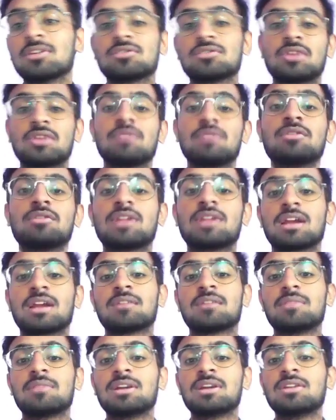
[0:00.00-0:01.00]
so I would
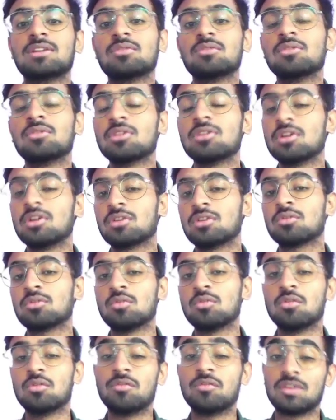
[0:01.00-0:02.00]
recommend you to
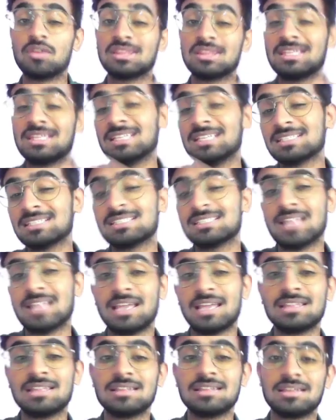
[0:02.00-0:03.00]
go for this
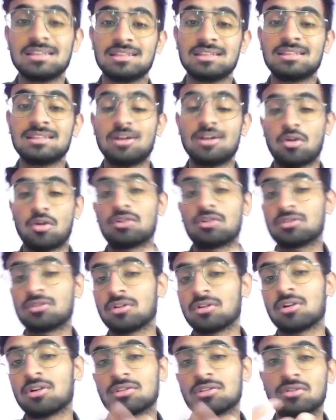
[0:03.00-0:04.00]
line in the
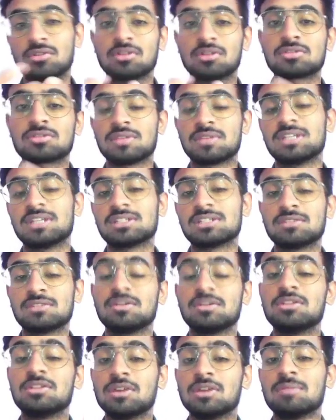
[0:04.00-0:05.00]
orthodox variation
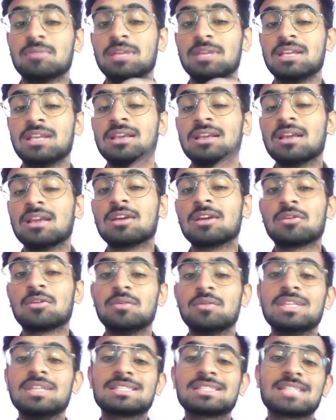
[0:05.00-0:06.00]
when you are playing
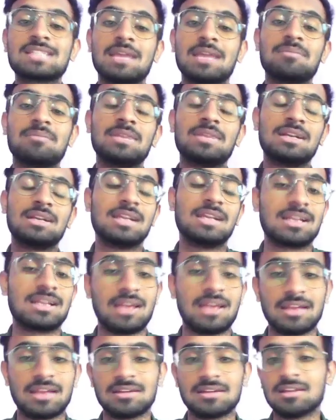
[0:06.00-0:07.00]
queen's gambit
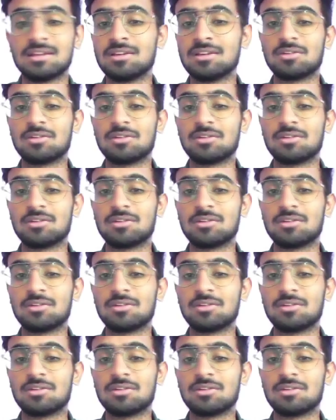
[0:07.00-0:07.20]
decline.